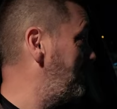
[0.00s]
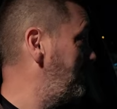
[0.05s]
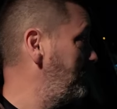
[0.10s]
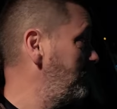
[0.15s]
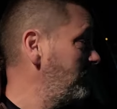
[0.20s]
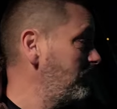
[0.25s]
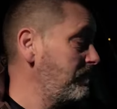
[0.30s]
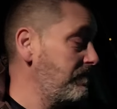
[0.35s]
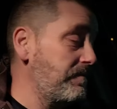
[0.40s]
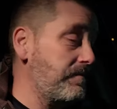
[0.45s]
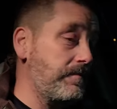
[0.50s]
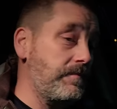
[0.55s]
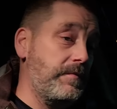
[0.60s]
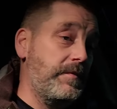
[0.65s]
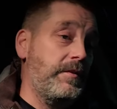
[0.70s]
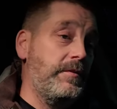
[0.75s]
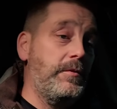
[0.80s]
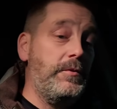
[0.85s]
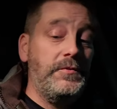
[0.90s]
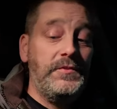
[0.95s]
A
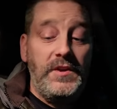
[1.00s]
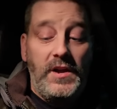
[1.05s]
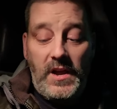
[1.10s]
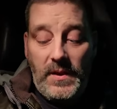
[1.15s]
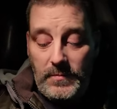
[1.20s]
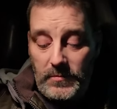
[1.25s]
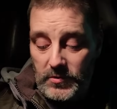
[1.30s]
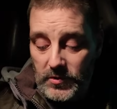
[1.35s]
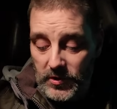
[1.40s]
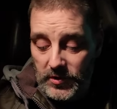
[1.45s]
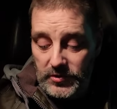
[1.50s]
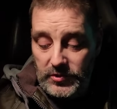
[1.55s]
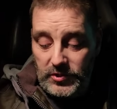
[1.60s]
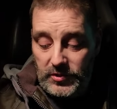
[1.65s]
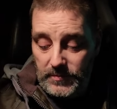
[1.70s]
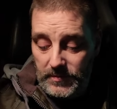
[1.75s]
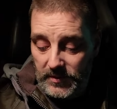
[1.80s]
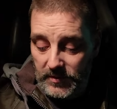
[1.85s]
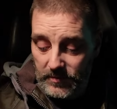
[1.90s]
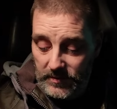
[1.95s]
little time
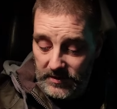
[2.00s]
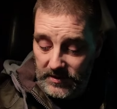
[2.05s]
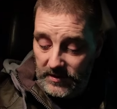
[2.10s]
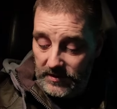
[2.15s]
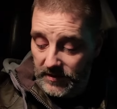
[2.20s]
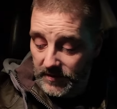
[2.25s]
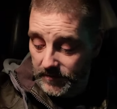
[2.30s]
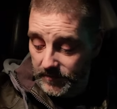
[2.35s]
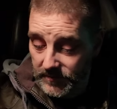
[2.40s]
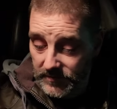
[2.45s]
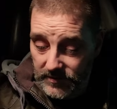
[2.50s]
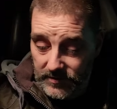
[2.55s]
crunched, but we did it.